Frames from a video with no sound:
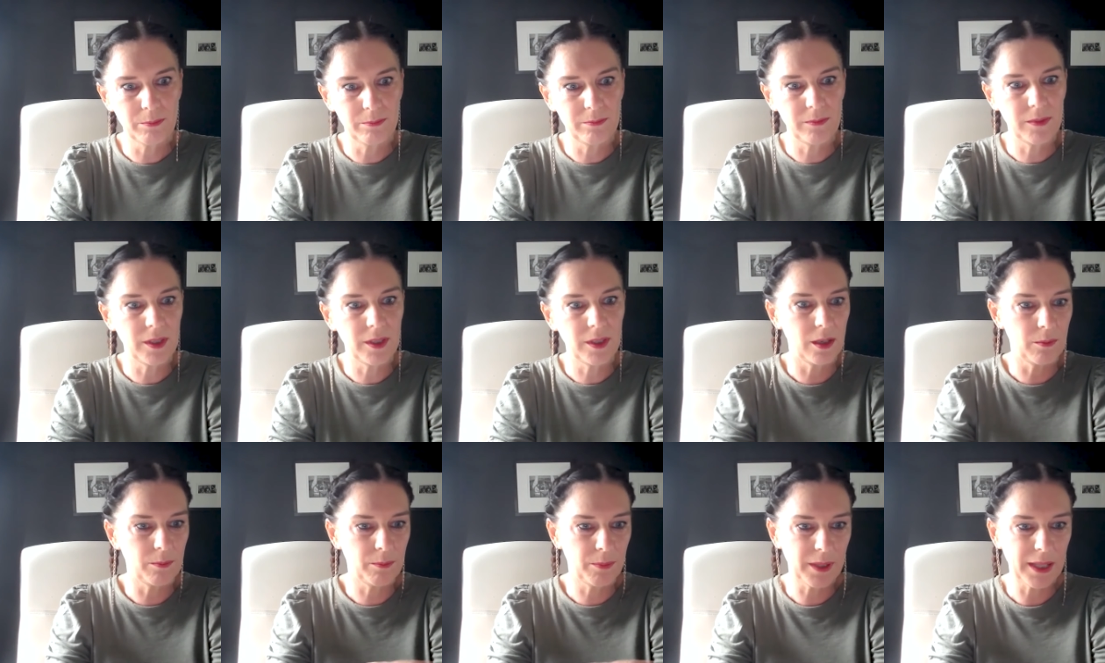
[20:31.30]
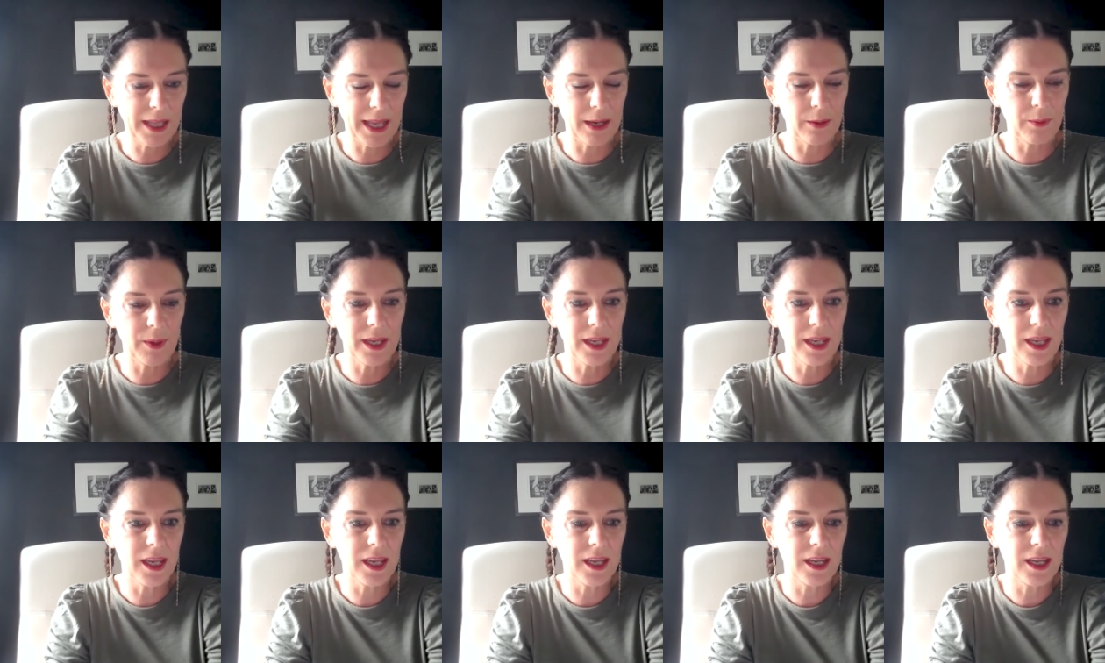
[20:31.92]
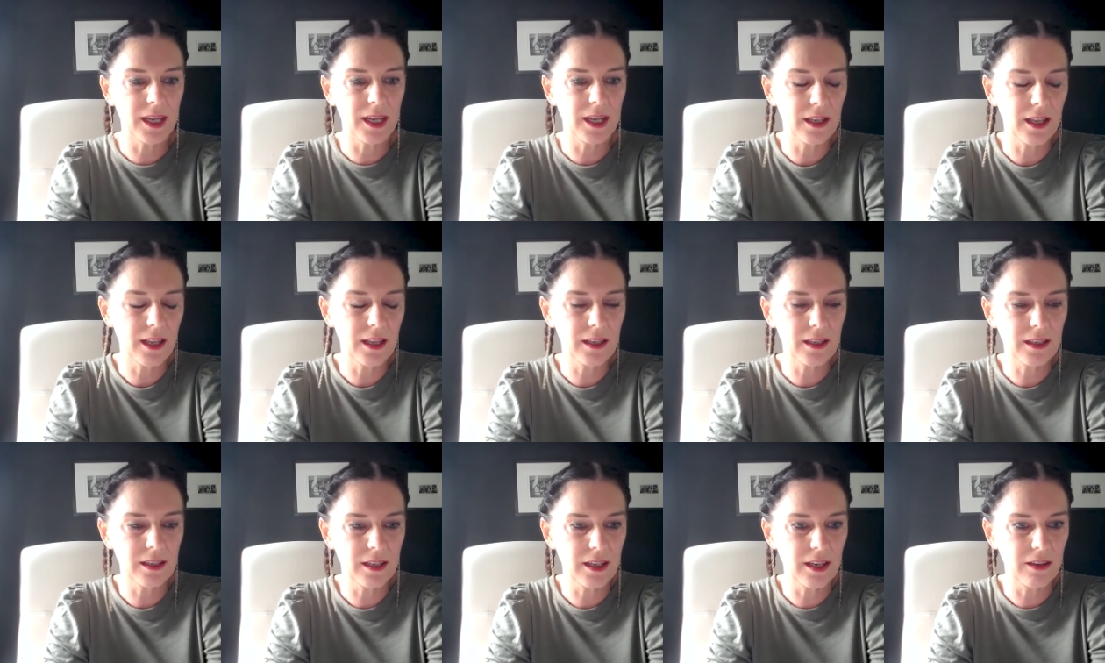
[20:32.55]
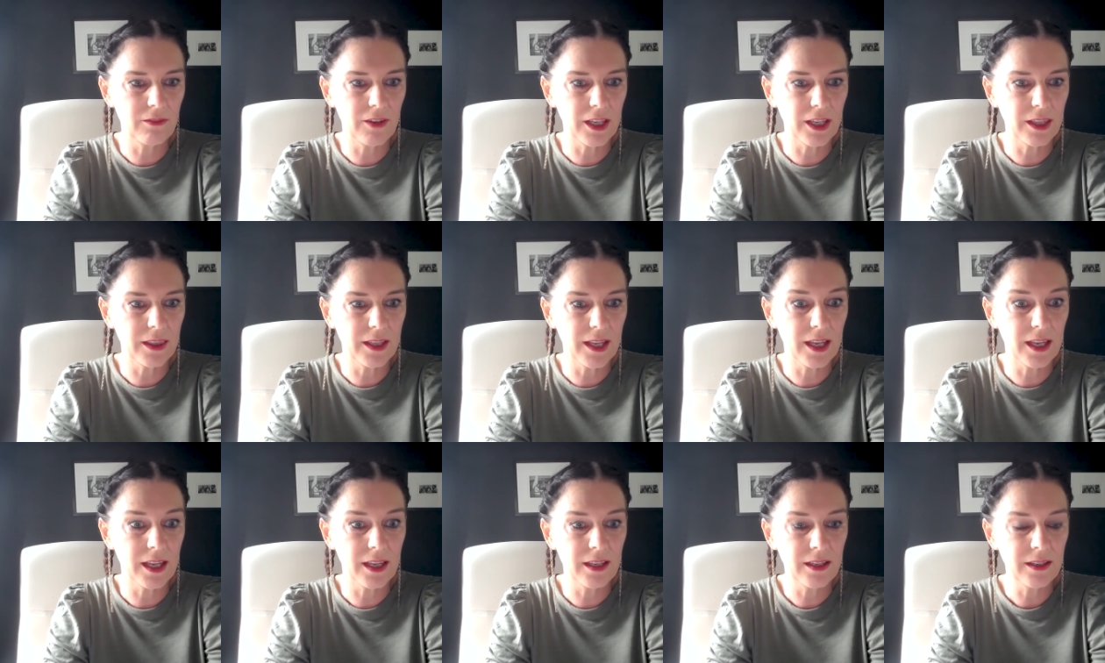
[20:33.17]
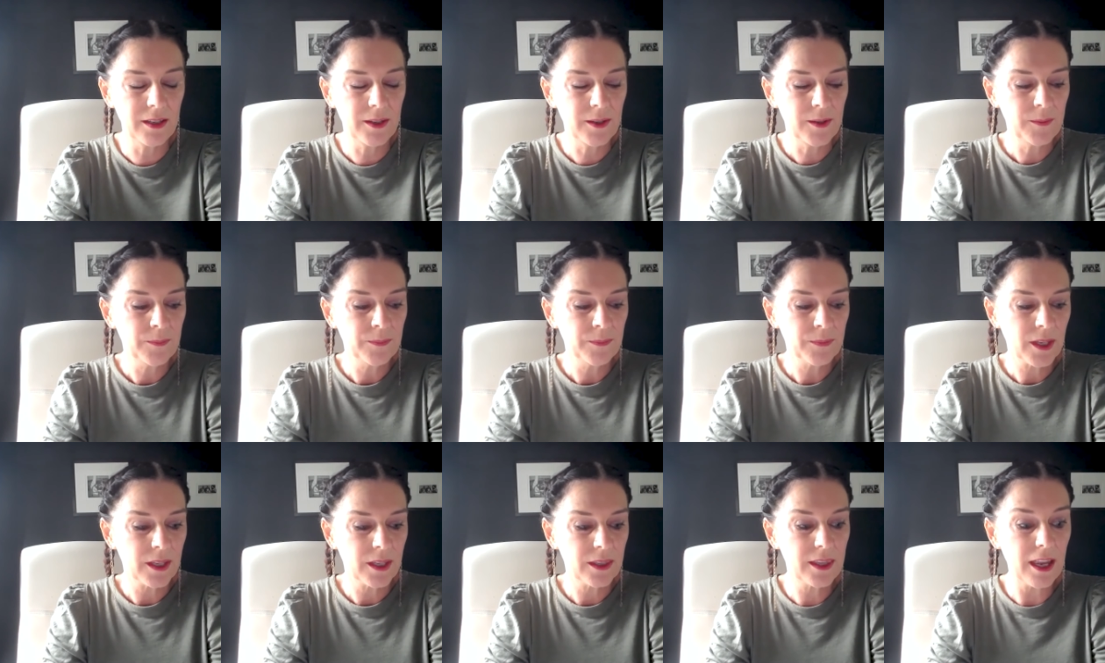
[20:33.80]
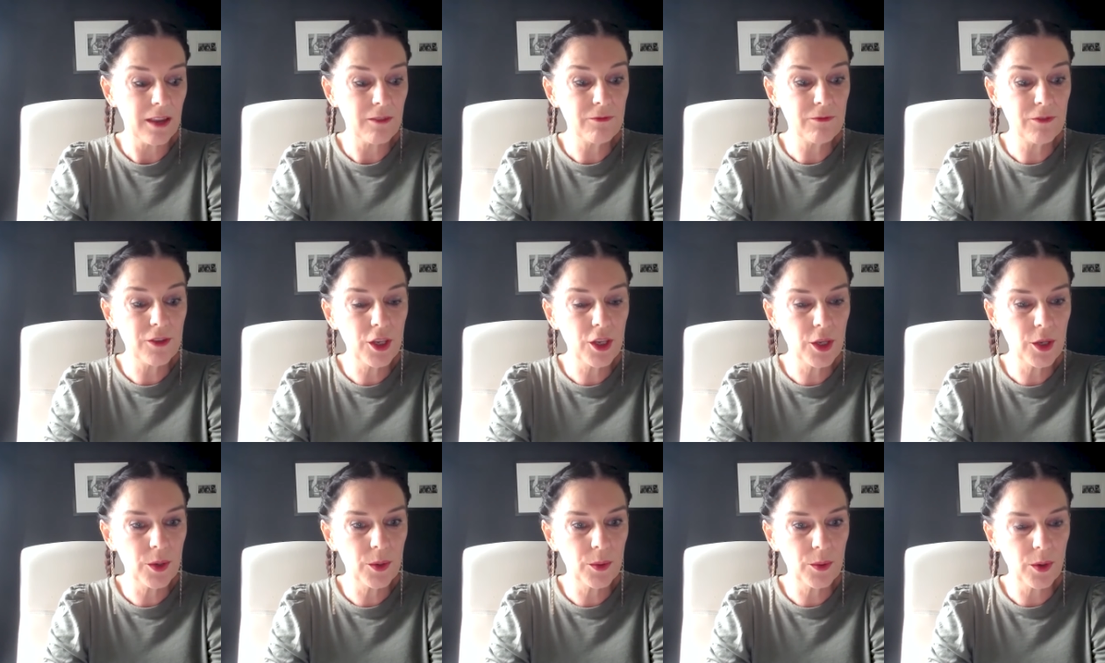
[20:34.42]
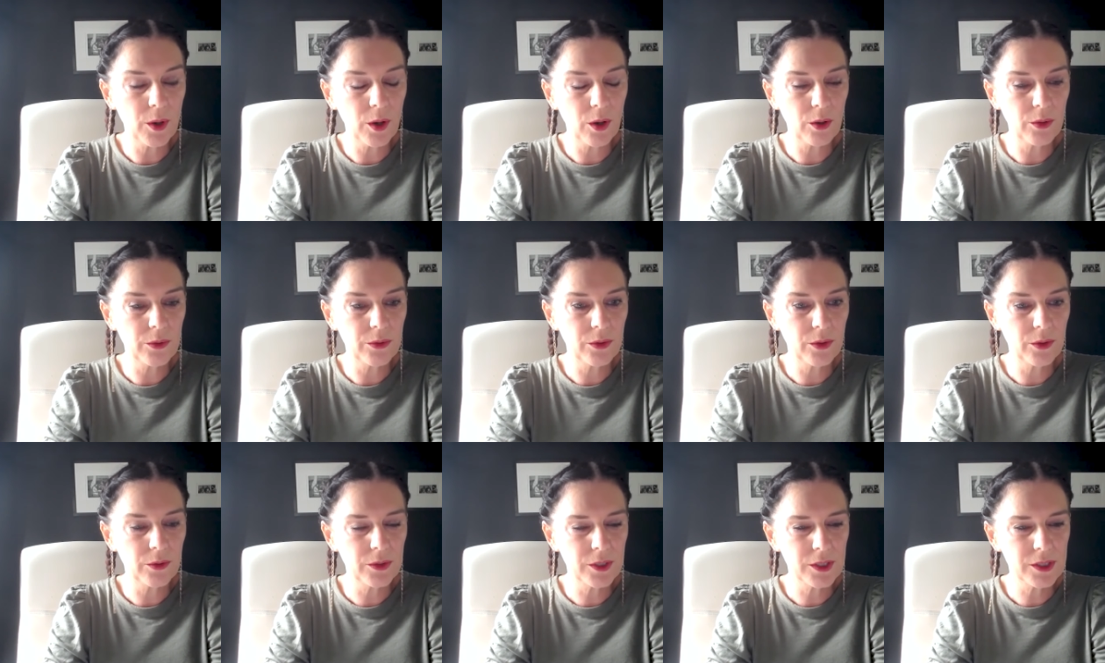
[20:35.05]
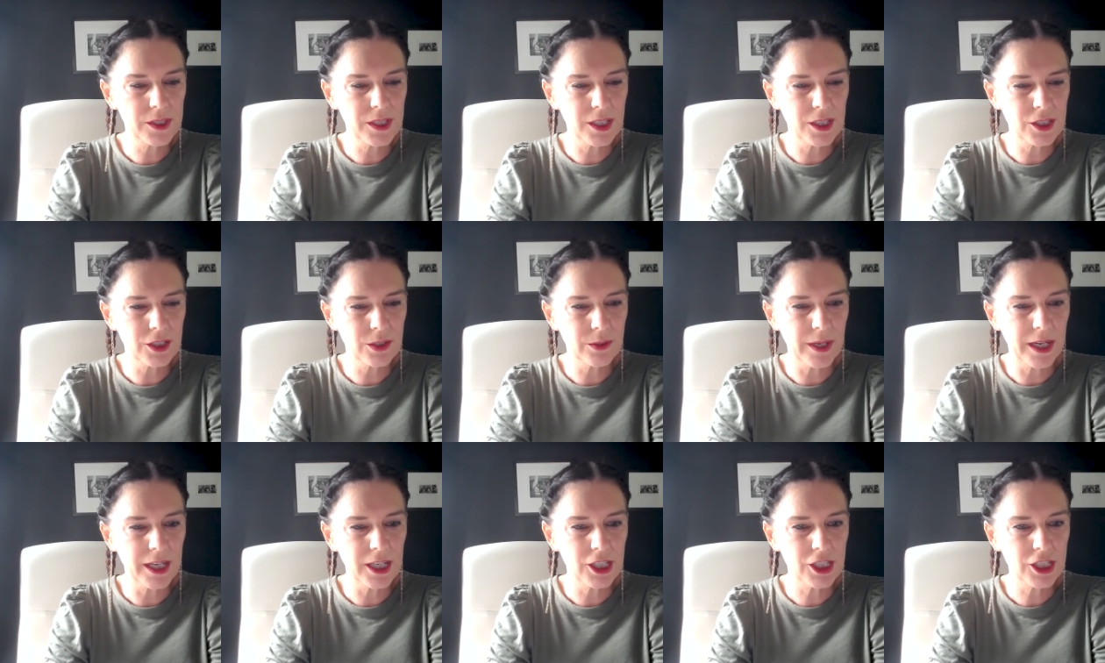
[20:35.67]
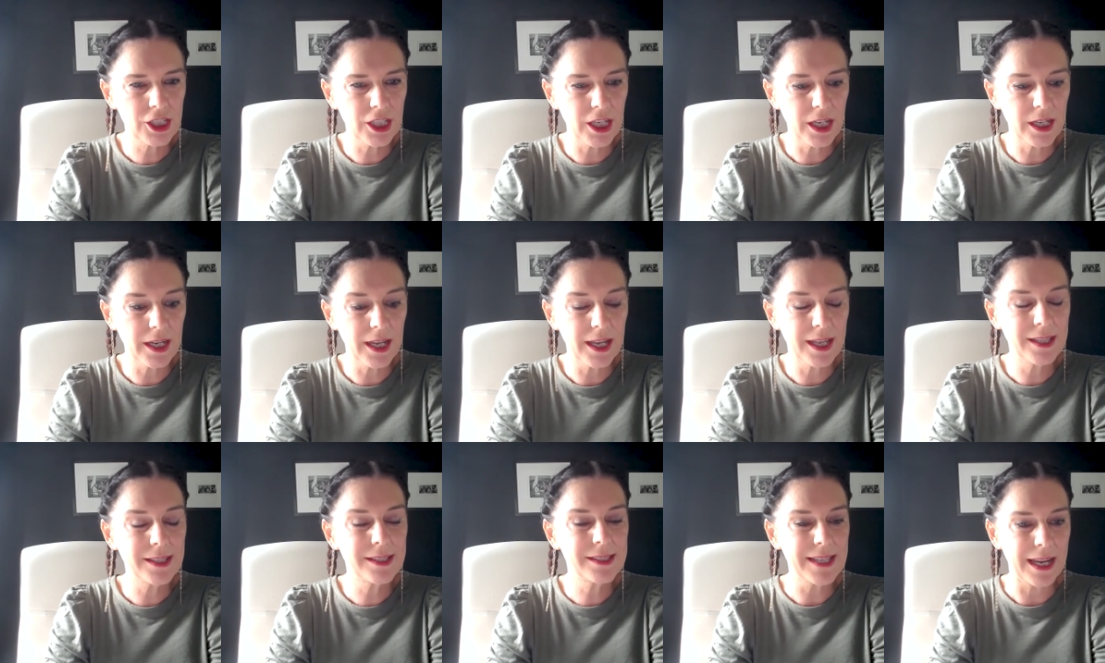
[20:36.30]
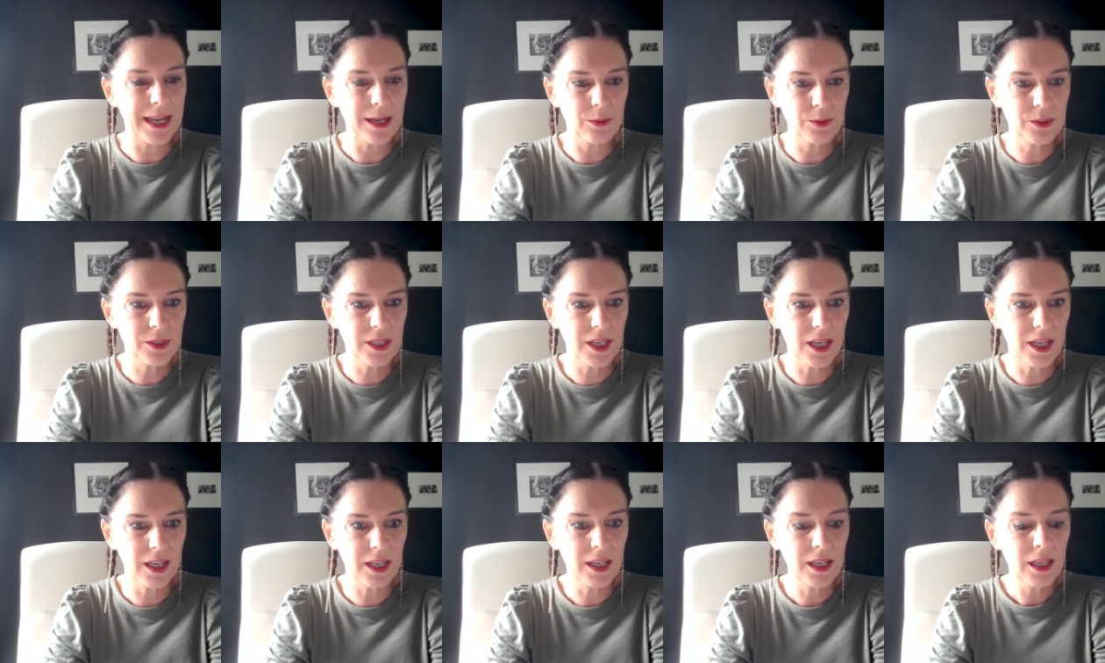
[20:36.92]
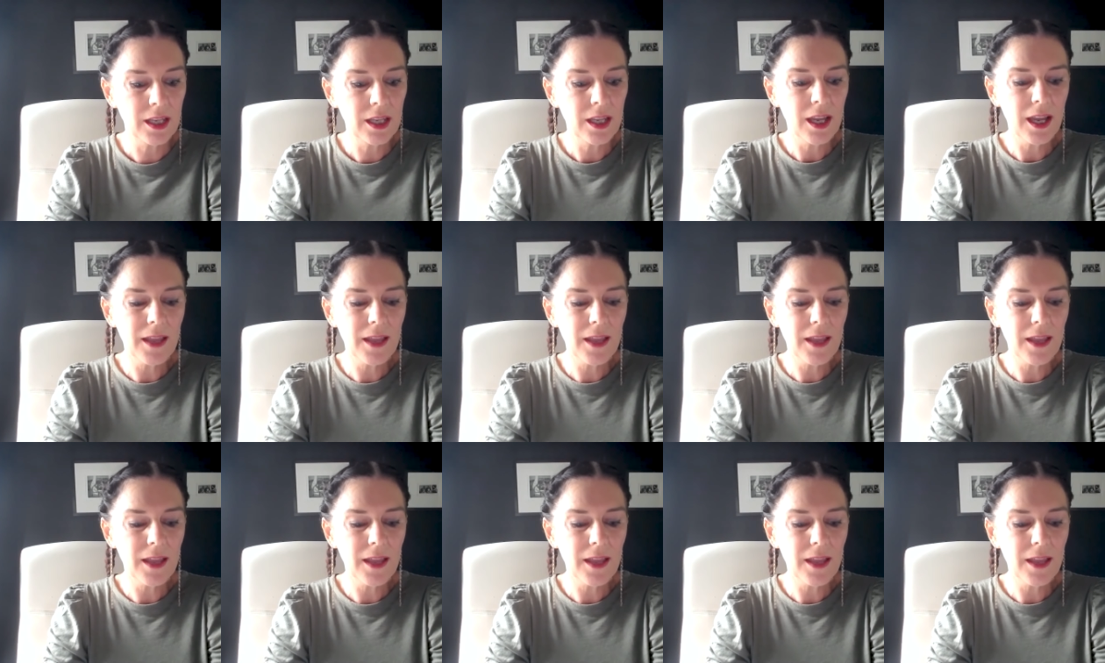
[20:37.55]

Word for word: you know, plowing in and, and giving their their view on on the situation and doubting.